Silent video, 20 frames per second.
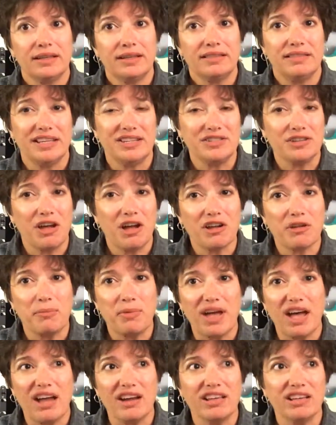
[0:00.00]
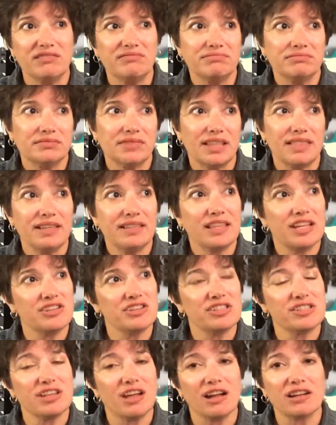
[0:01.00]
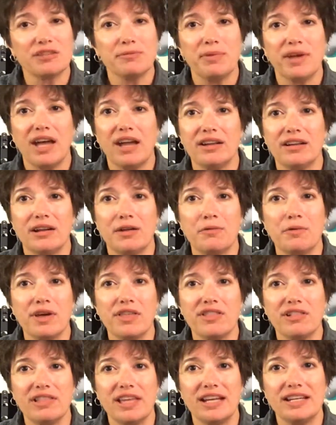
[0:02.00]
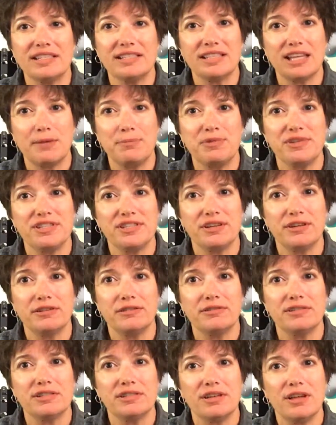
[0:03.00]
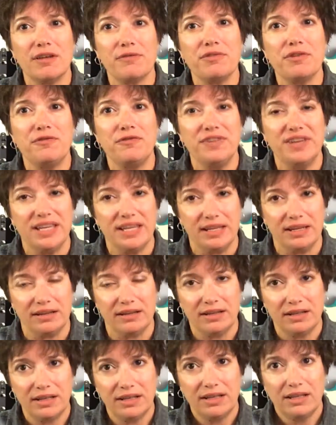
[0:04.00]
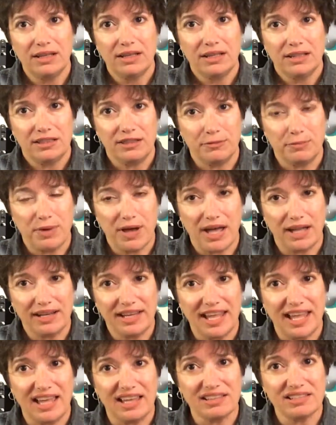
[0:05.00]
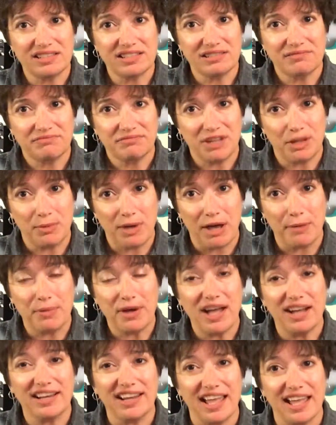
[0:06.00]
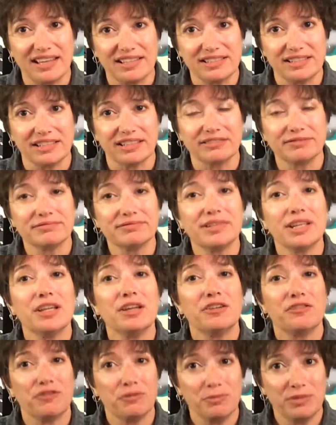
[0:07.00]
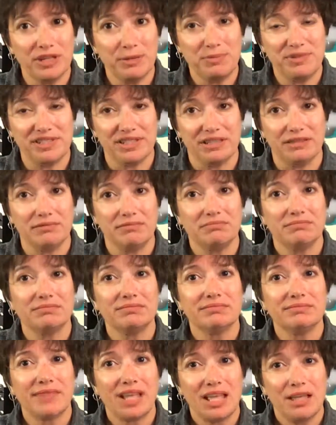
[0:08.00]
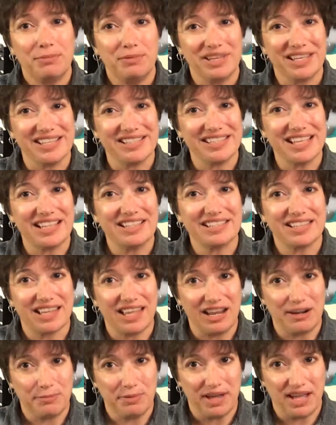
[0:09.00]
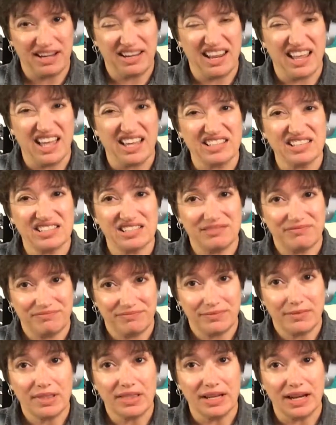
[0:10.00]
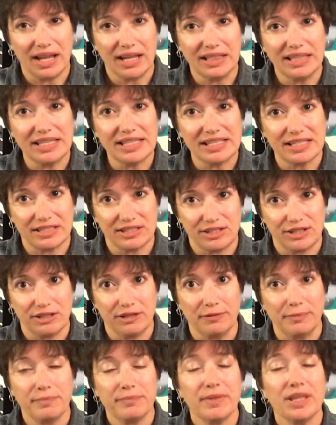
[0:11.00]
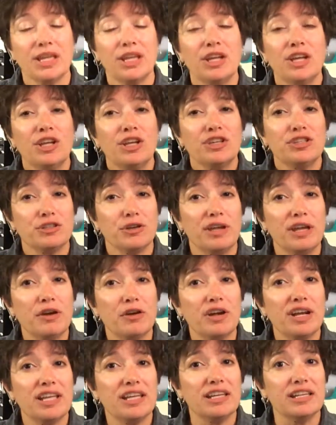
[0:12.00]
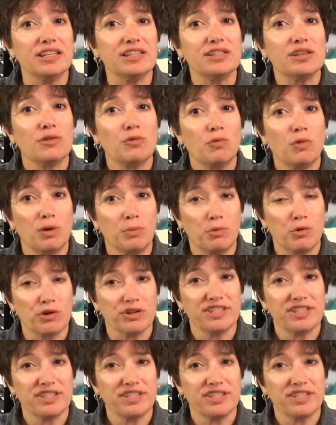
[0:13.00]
They talk about it. I think they just talked about it on one of the latest episodes of The Feed, the podcast about podcasting from Libsyn, because that's the kind of podcast that I listen to. So here it is one more